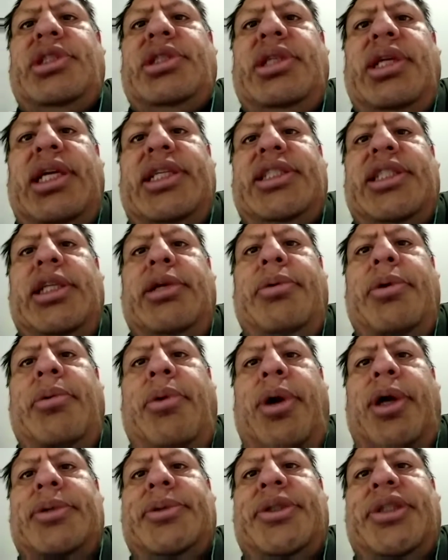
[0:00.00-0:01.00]
It's a little bit
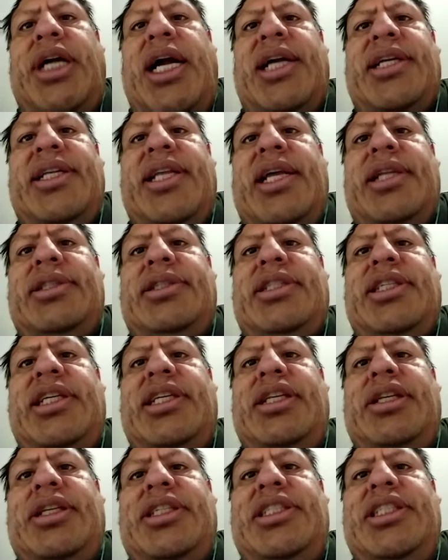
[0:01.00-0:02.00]
more abstract than that.
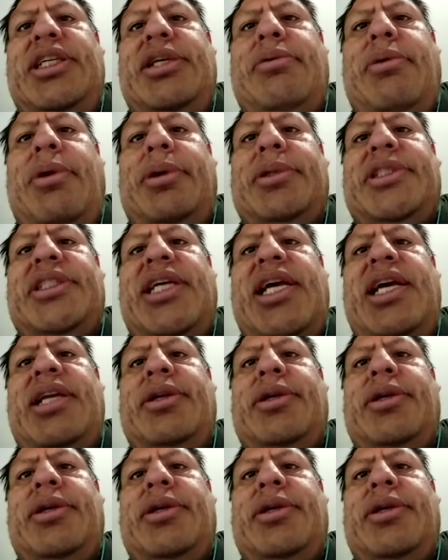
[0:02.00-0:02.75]
See what I'm saying?